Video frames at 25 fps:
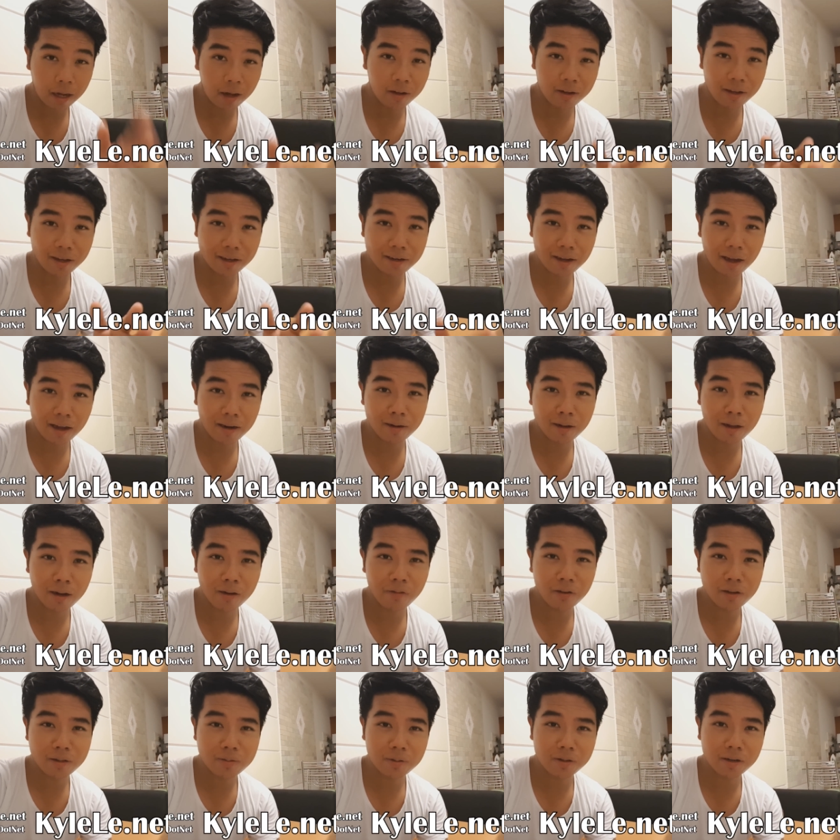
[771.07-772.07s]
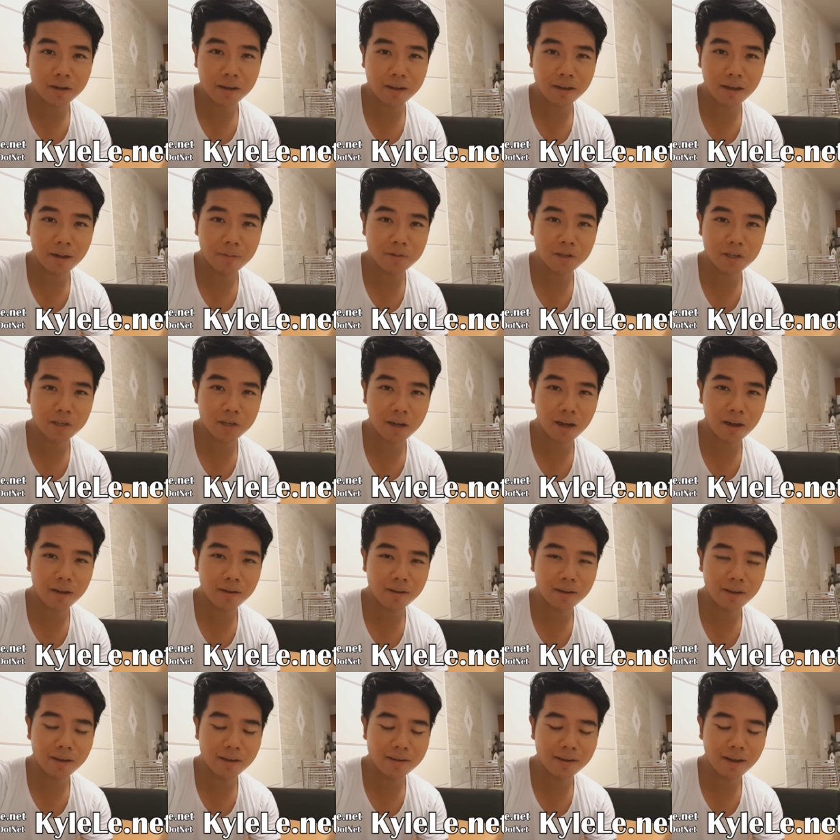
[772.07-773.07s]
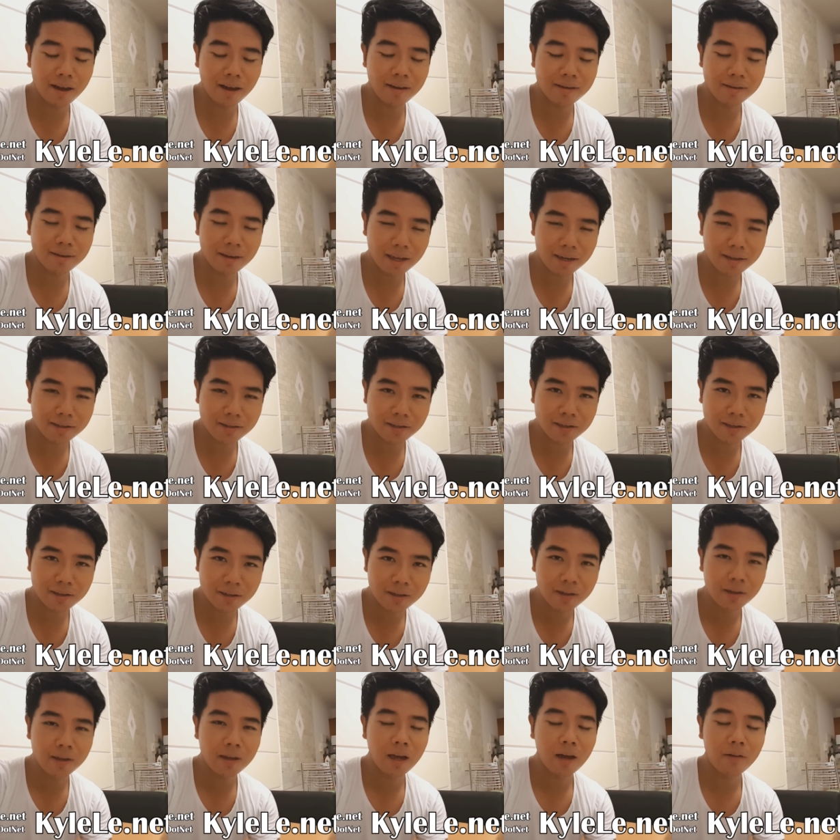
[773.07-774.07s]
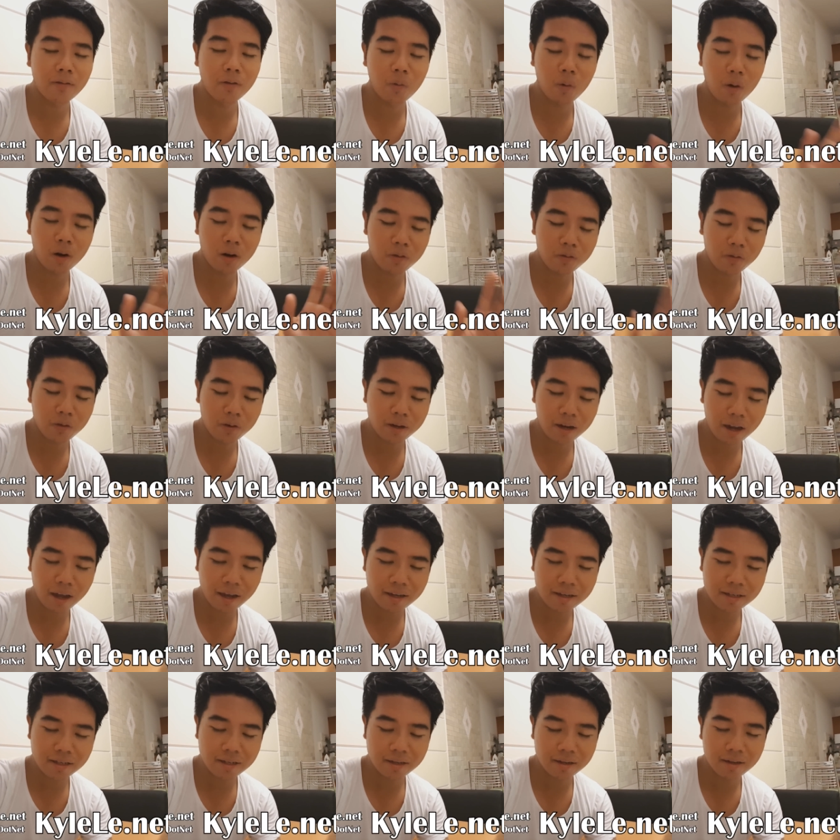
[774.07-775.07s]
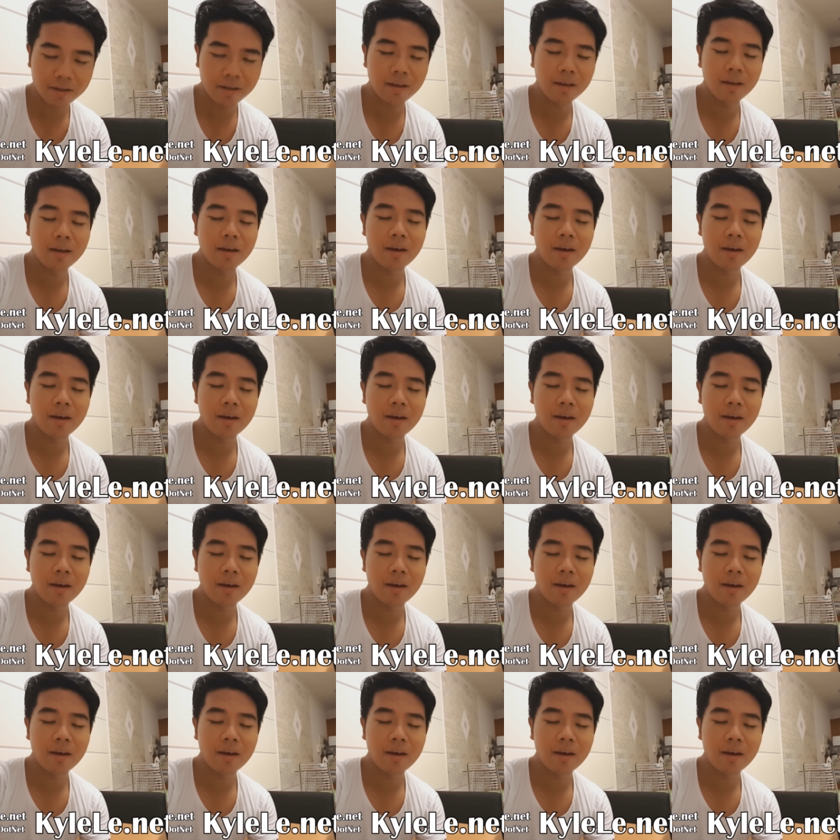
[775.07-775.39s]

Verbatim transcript: kyle.net, facebook.com slash kyle.net. Have a wonderful night.